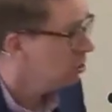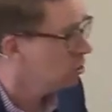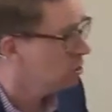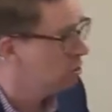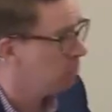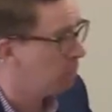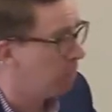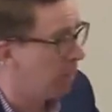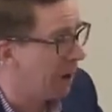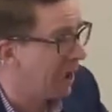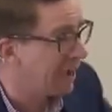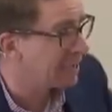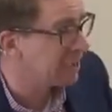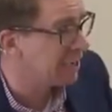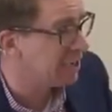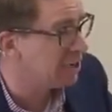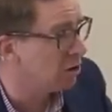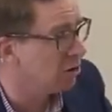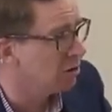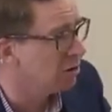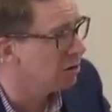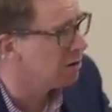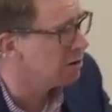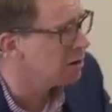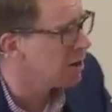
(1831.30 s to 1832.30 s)
Look back at
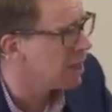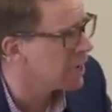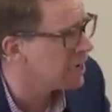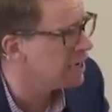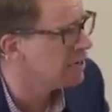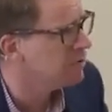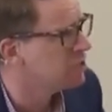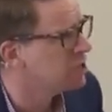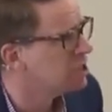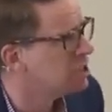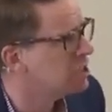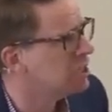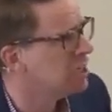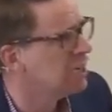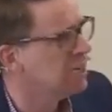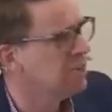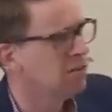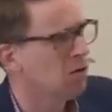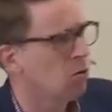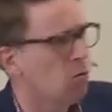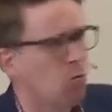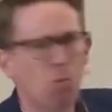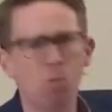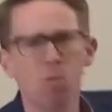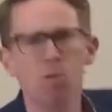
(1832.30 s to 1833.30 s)
your life,
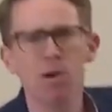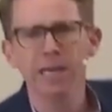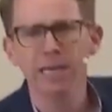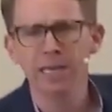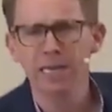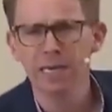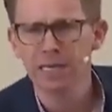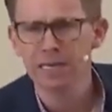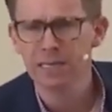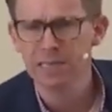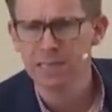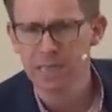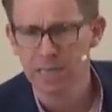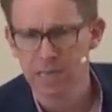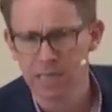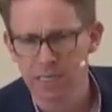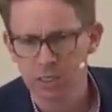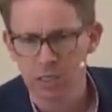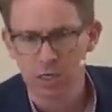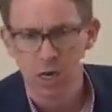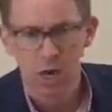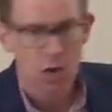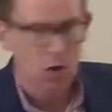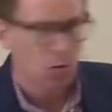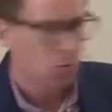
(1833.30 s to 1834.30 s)
see the
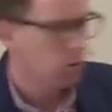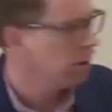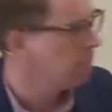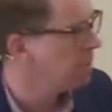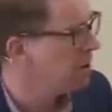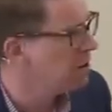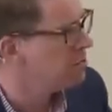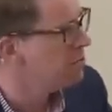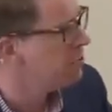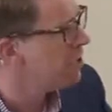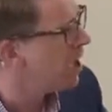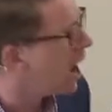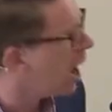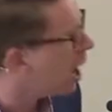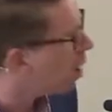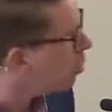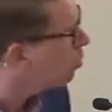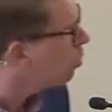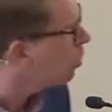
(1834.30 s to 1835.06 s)
wickedness. What about that?